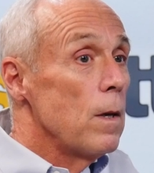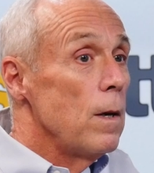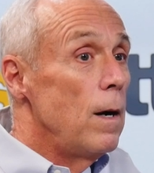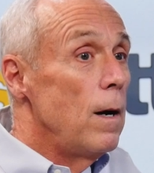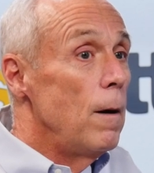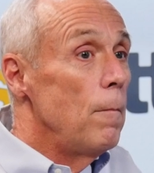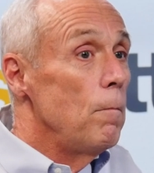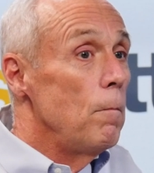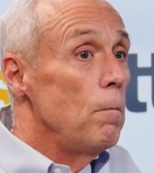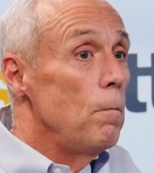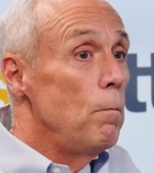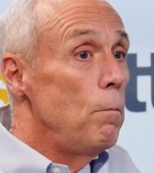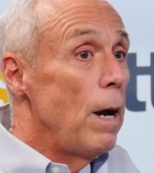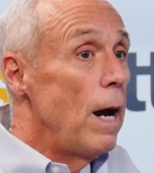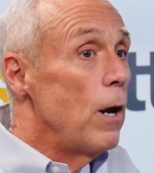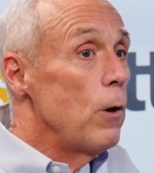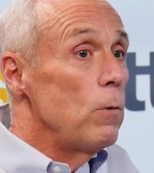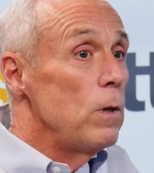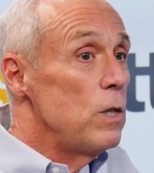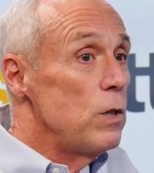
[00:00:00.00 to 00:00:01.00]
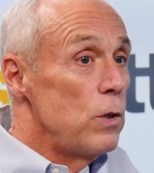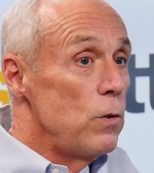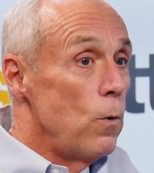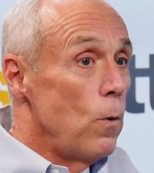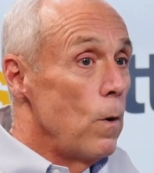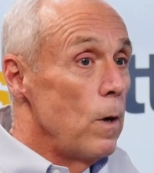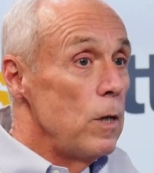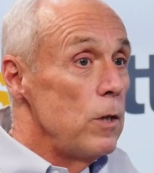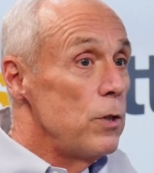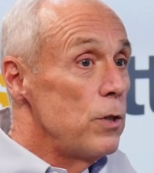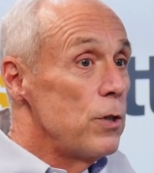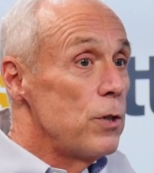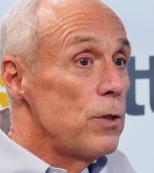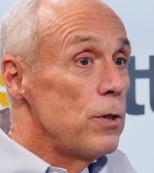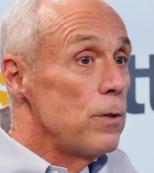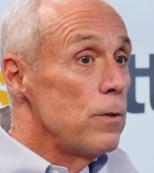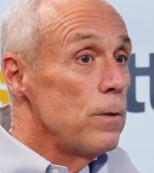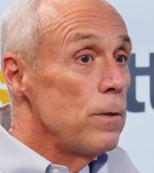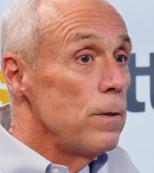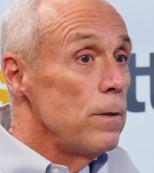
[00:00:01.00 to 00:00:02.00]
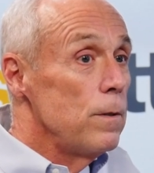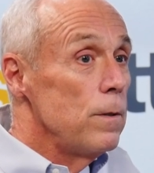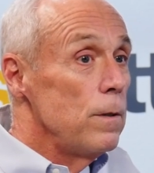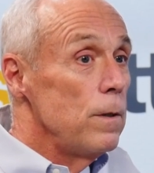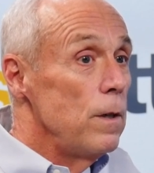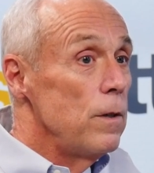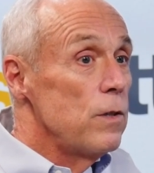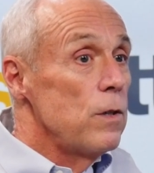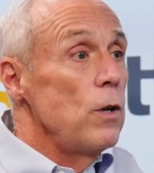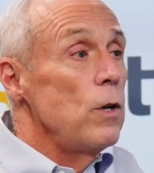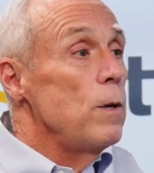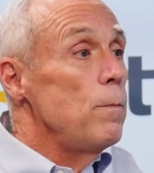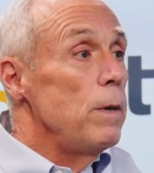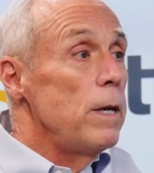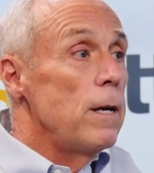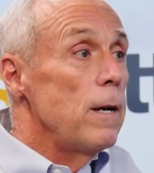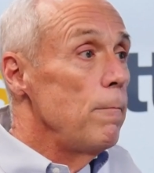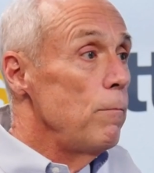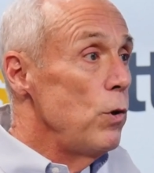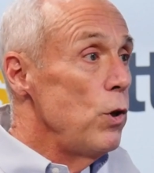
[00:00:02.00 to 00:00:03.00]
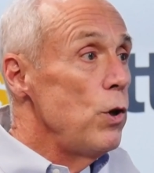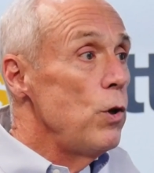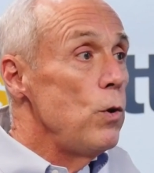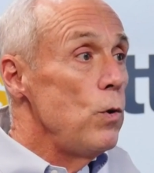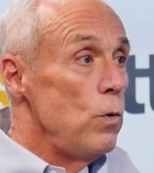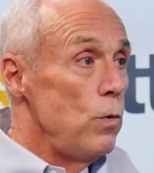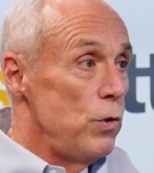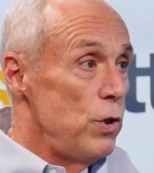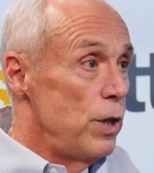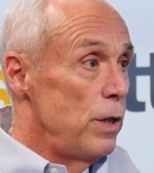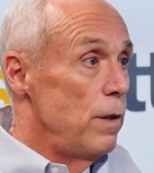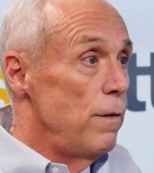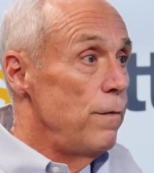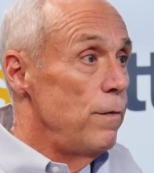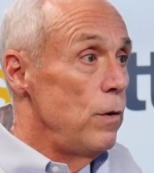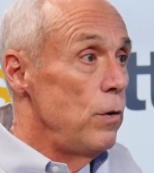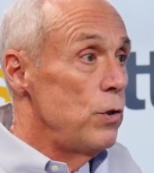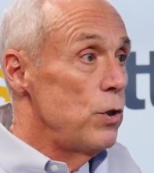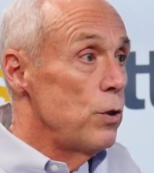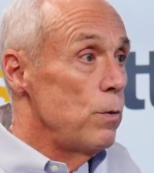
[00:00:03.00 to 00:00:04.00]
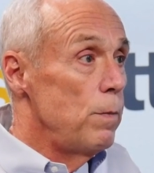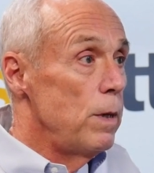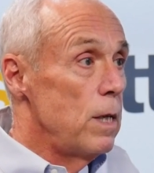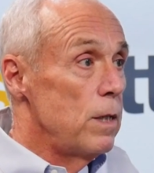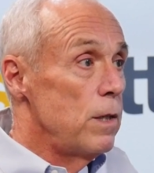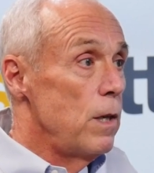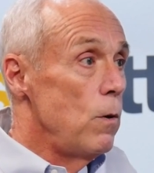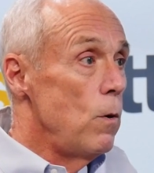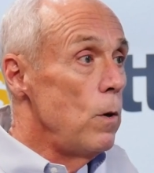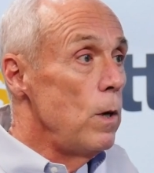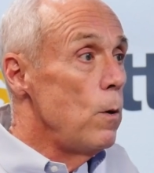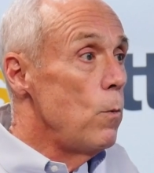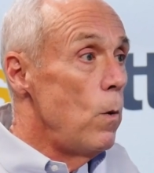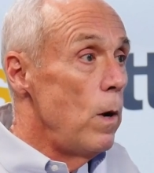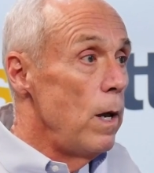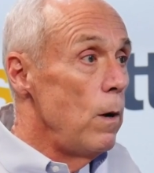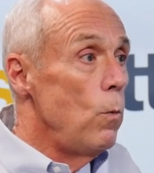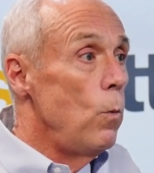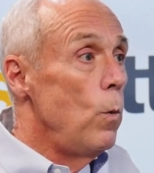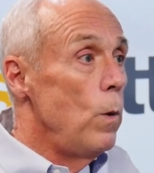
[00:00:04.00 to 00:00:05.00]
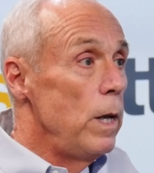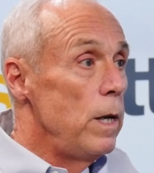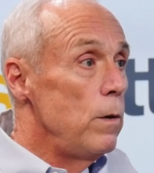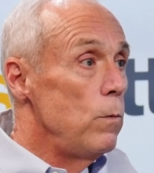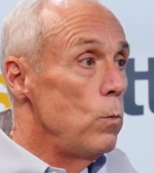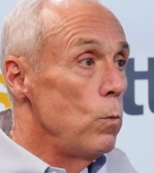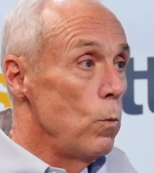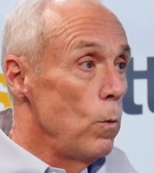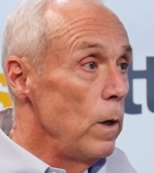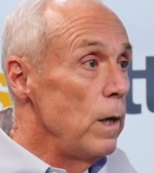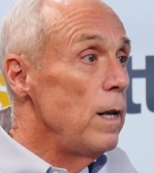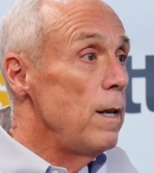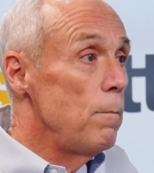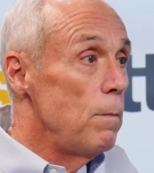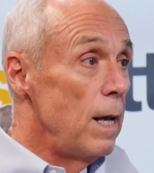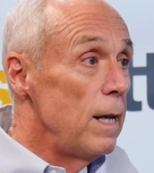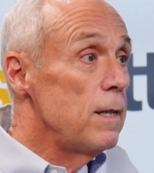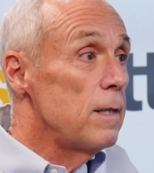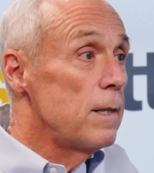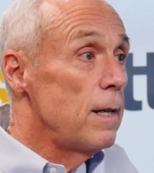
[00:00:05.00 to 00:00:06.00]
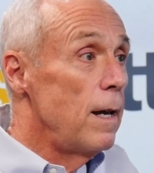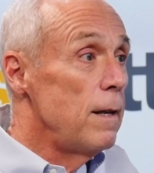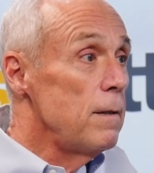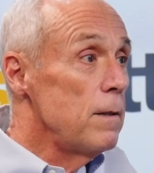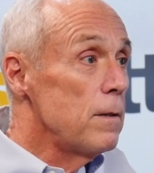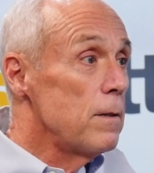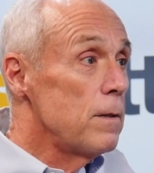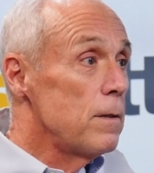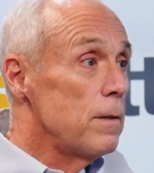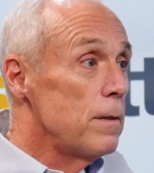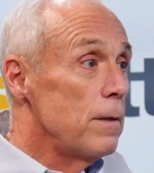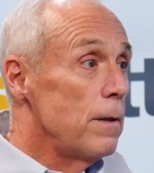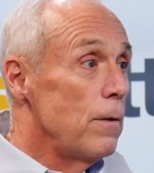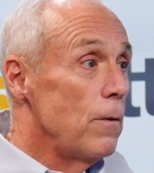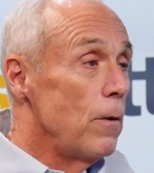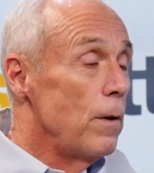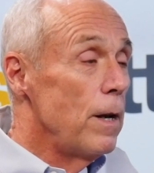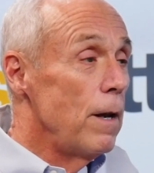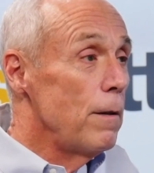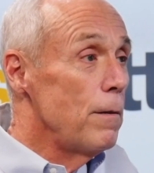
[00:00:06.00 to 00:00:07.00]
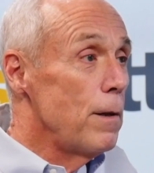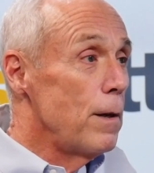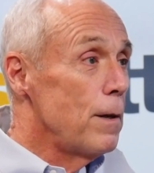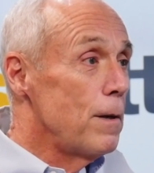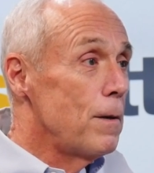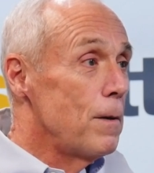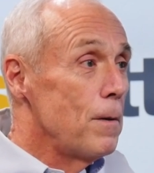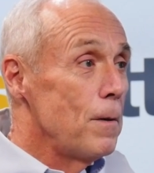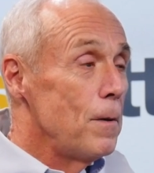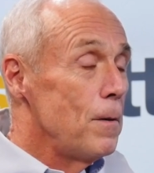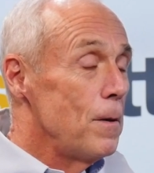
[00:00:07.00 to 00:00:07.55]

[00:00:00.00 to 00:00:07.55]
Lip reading: Battery storage is going to become huge in the future because the only way wind really makes sense, and I think